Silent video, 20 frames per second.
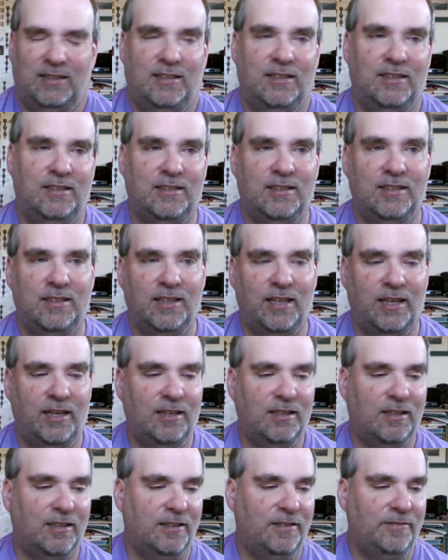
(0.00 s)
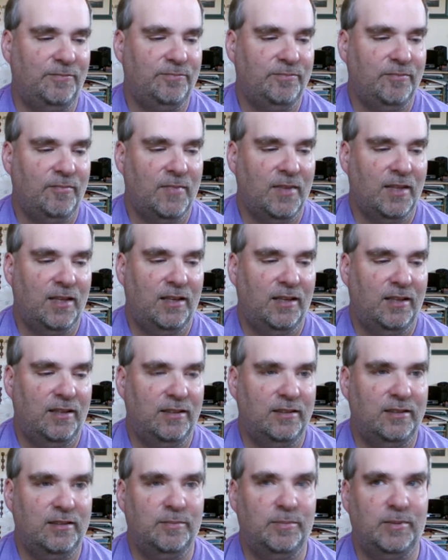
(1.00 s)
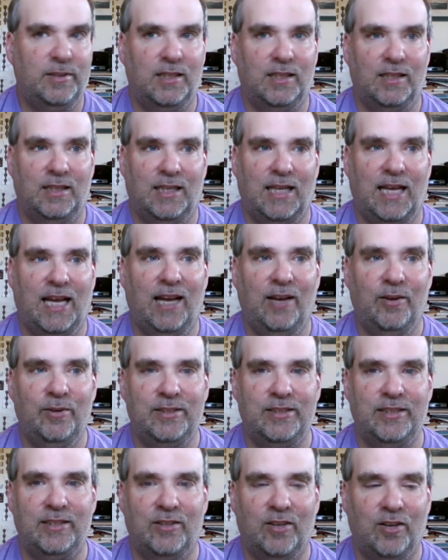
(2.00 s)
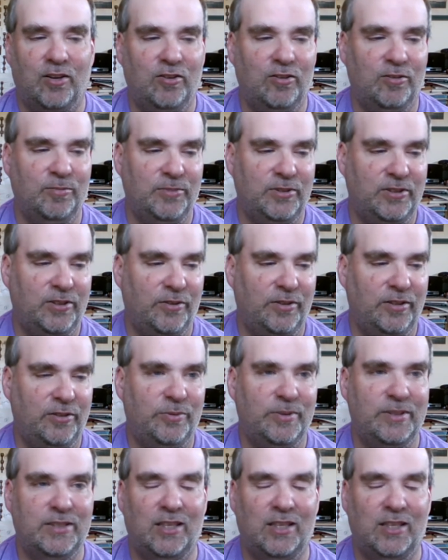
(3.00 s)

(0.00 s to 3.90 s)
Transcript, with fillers: This has really been a lousy.